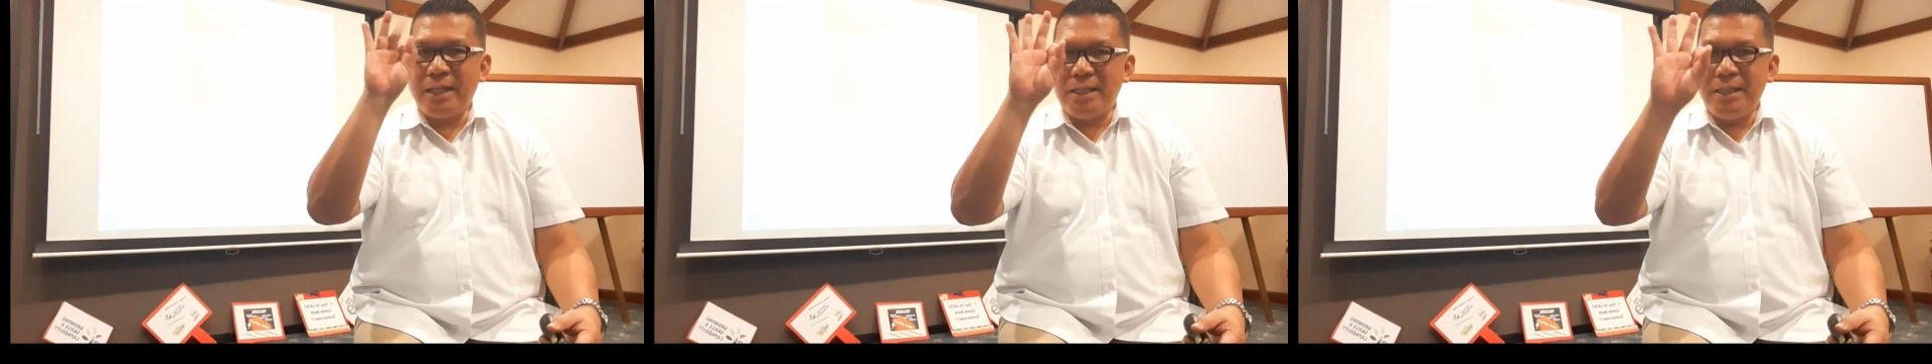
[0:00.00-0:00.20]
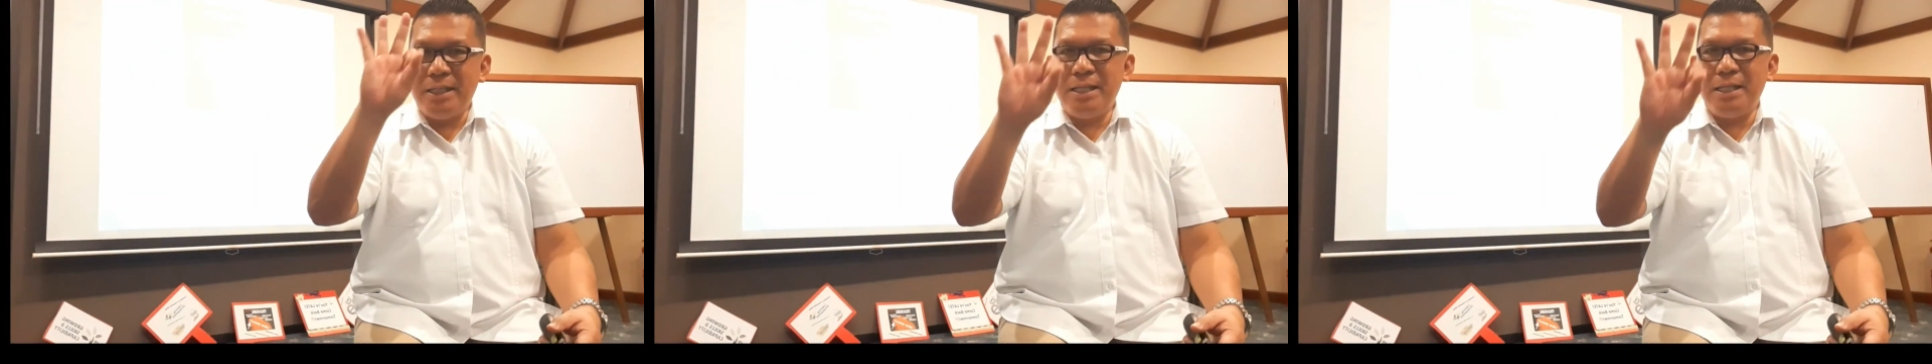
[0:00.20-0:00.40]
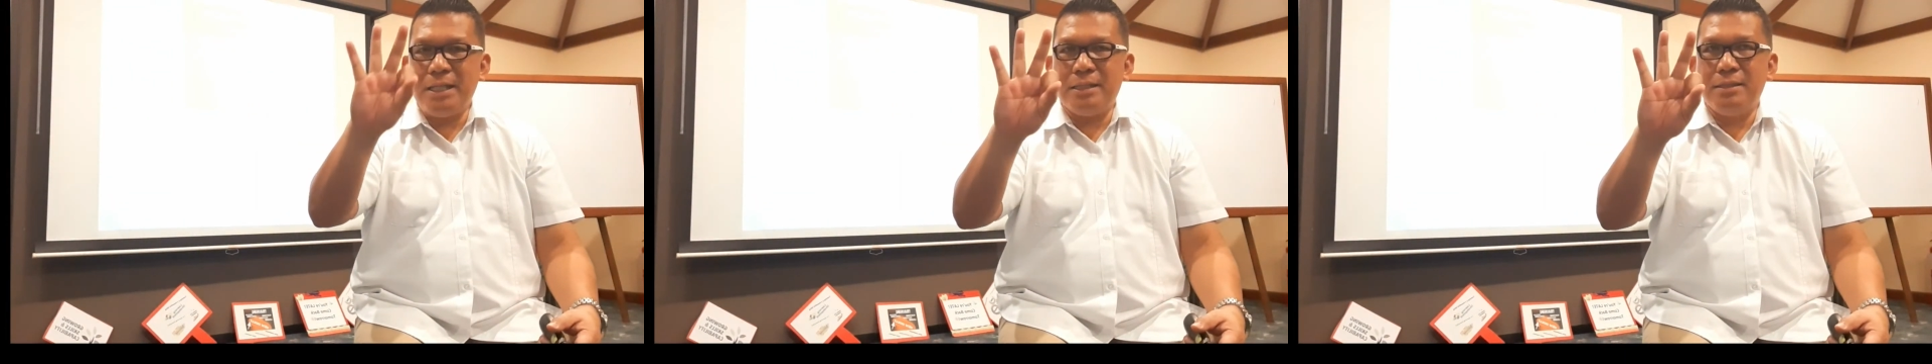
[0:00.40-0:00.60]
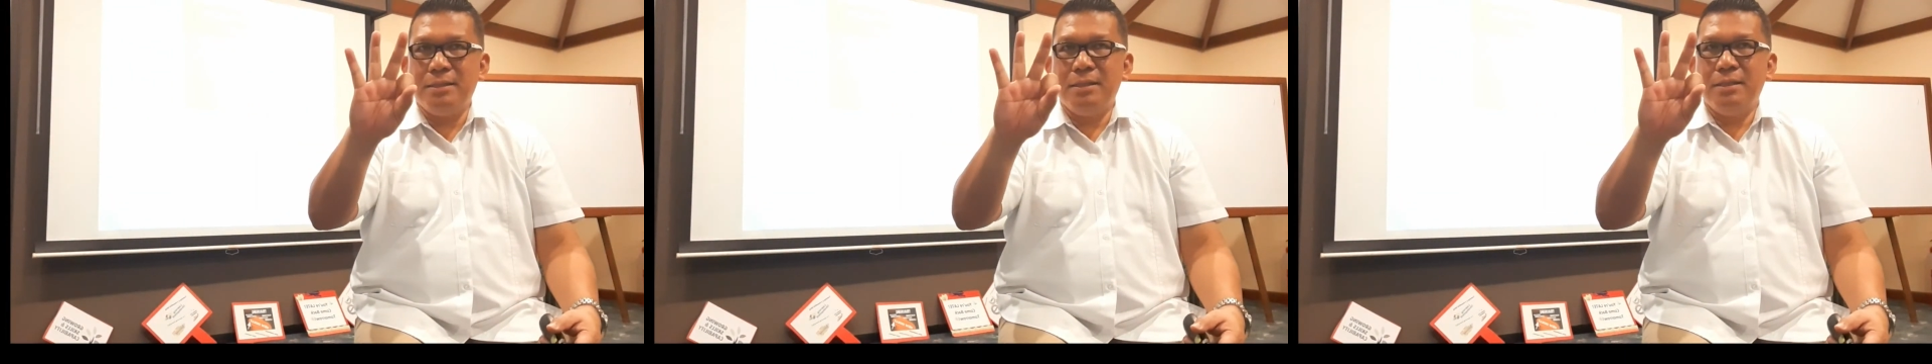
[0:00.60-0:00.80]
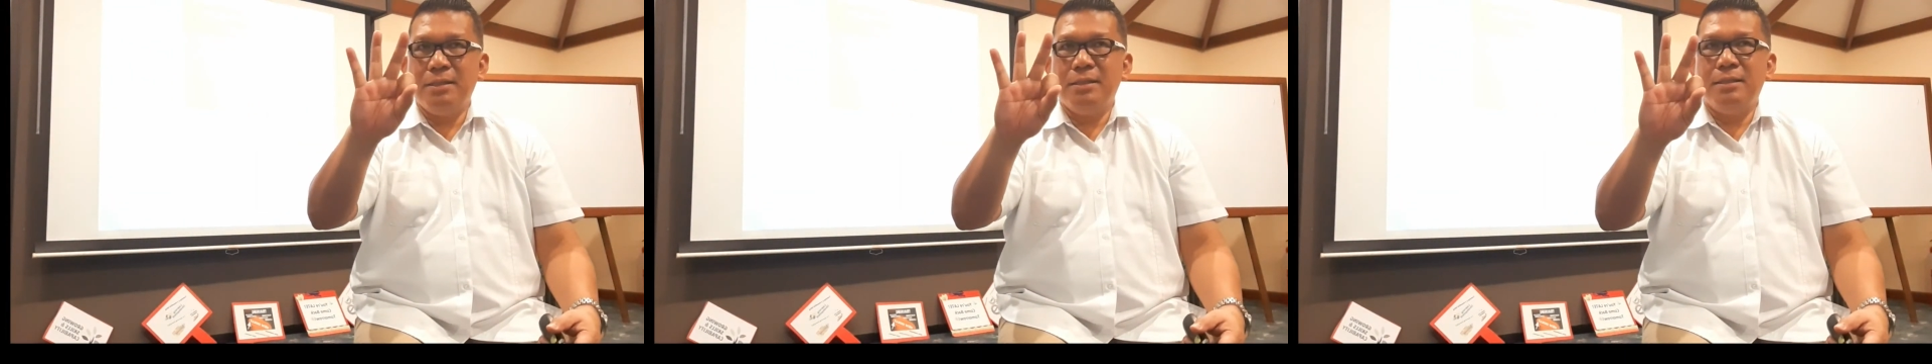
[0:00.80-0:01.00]
need.
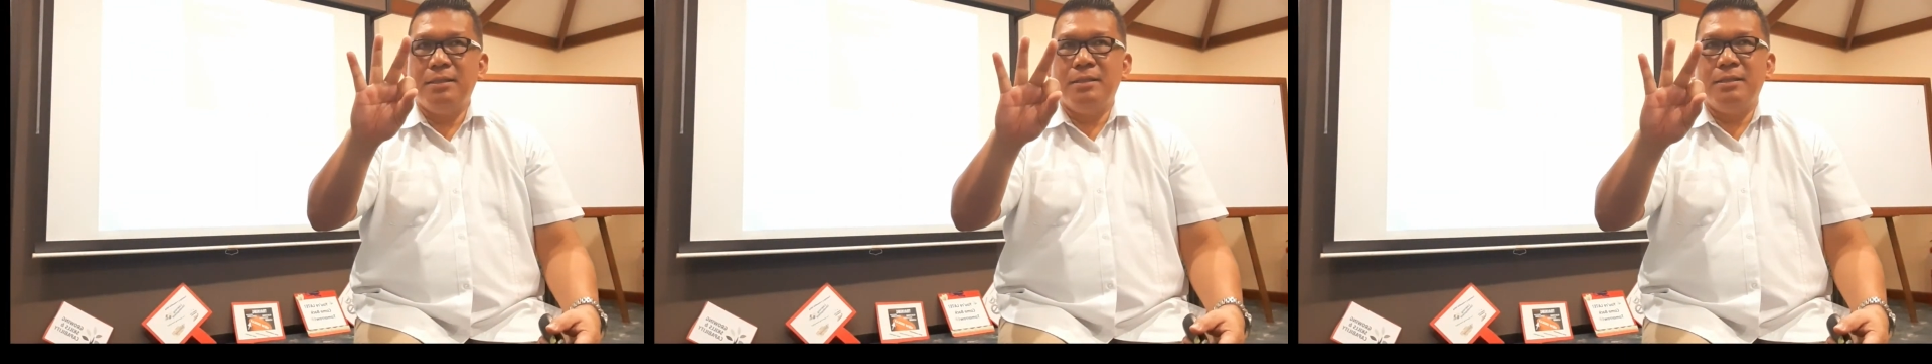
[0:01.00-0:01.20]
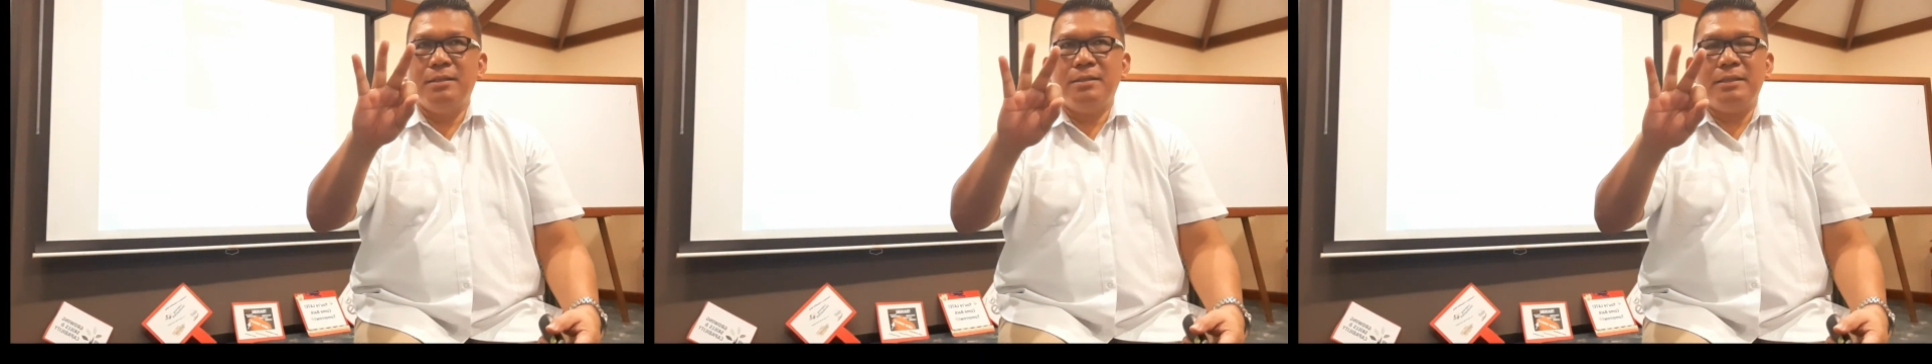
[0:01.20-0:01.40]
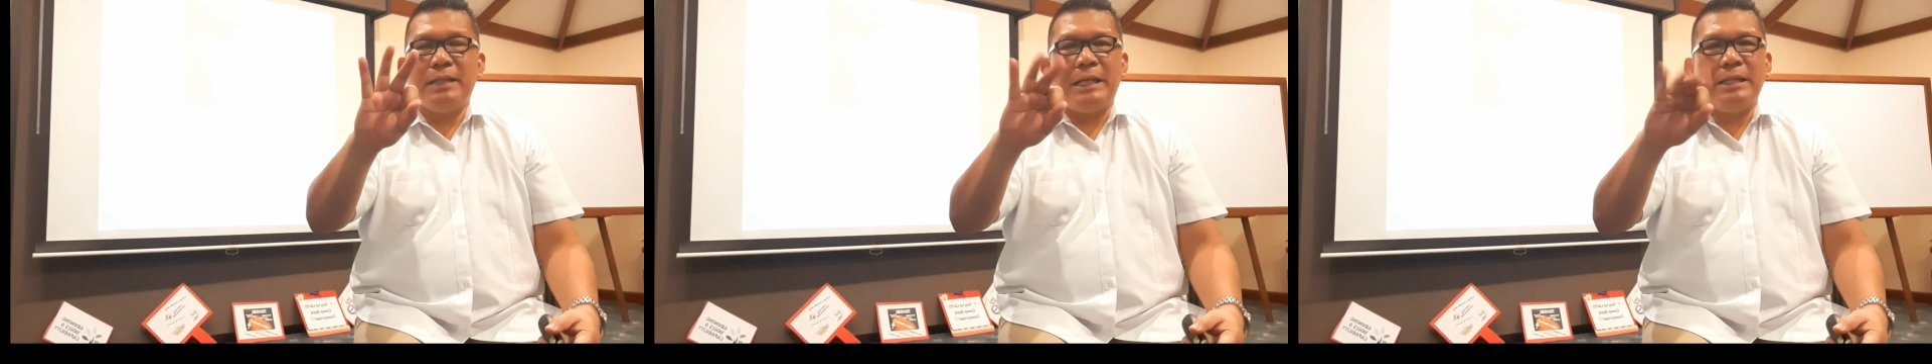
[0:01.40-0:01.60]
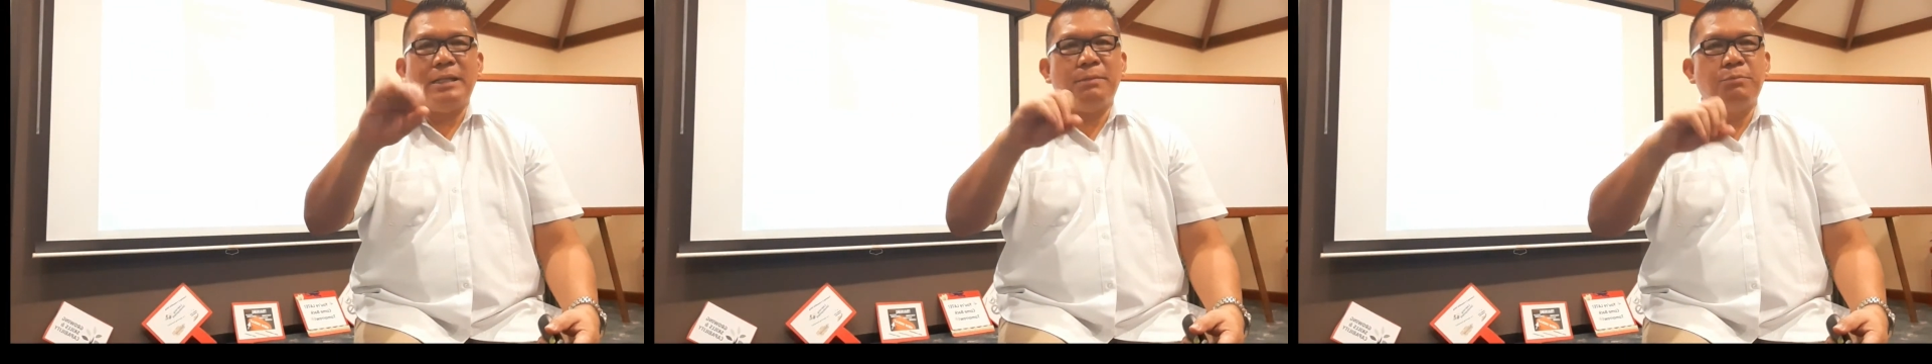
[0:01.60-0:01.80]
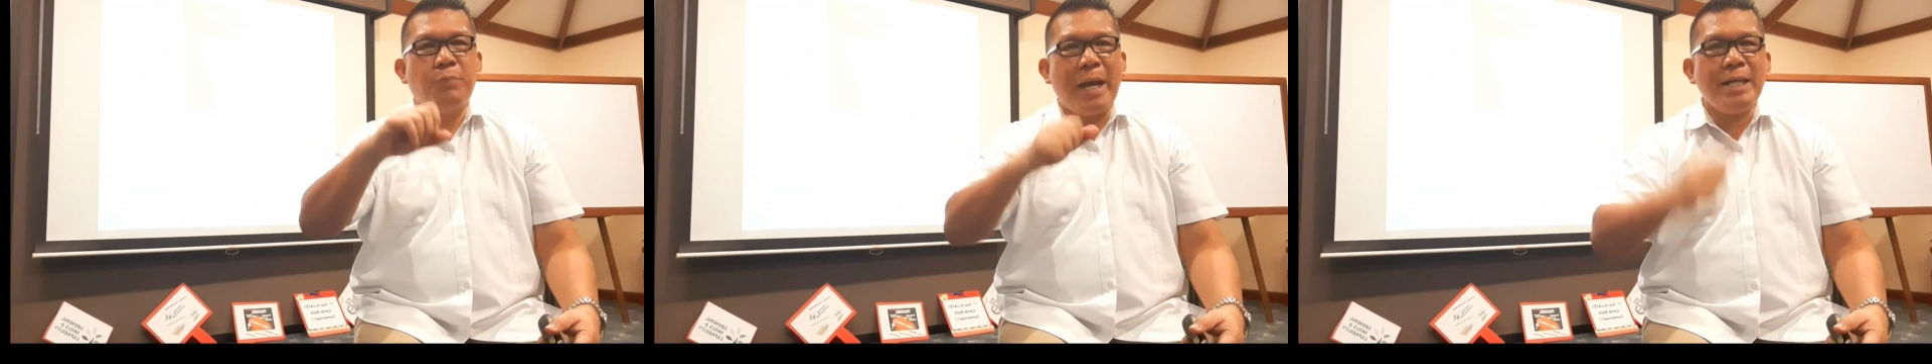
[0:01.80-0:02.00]
In the
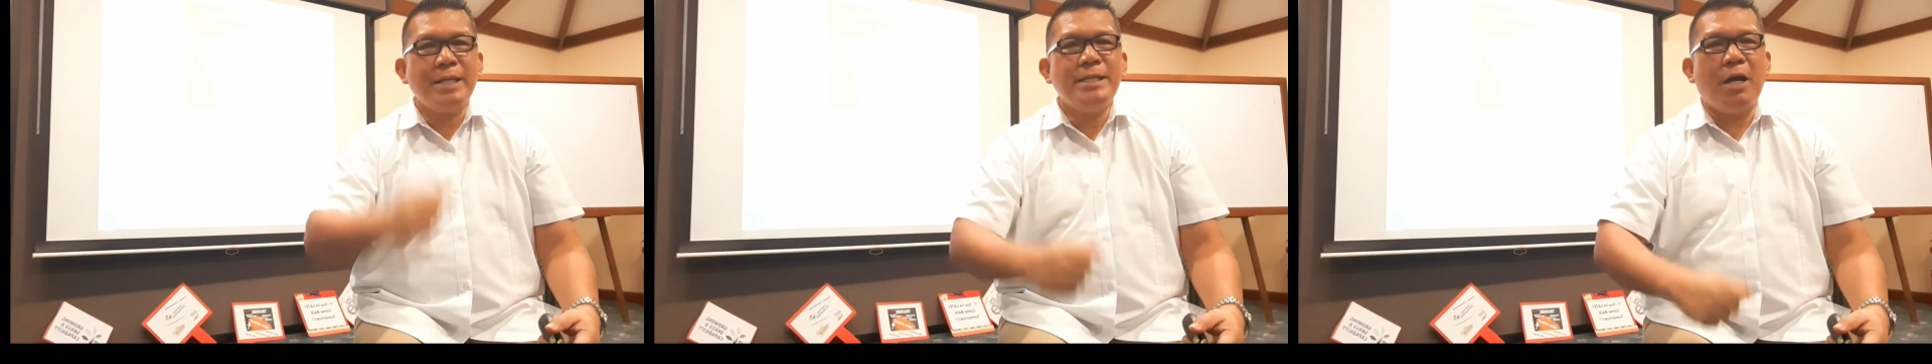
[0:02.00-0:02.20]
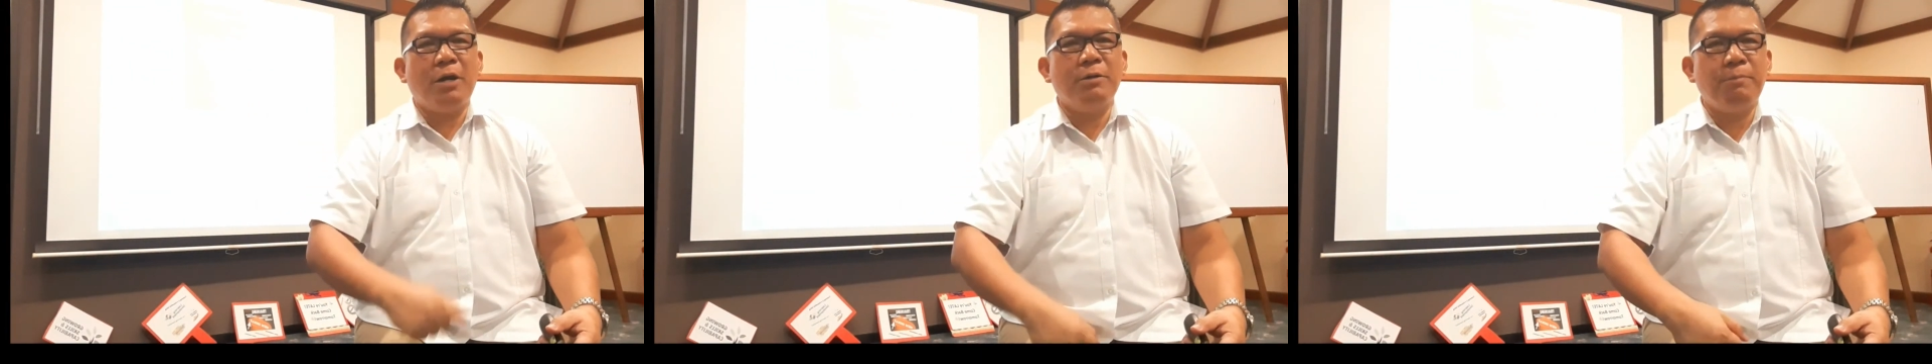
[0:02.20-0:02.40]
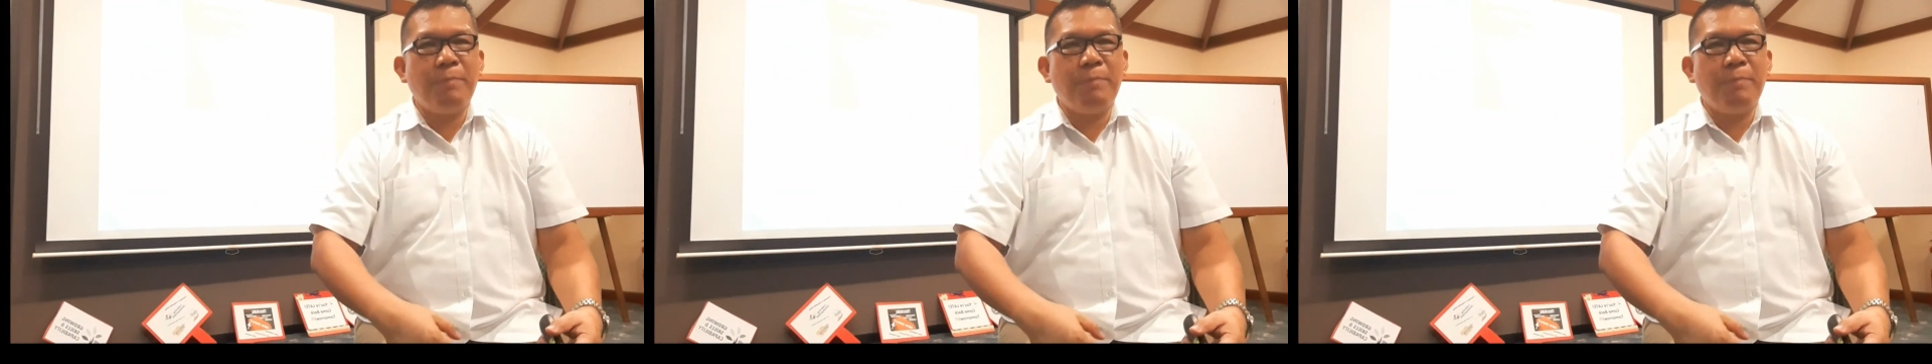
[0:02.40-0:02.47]
breakdown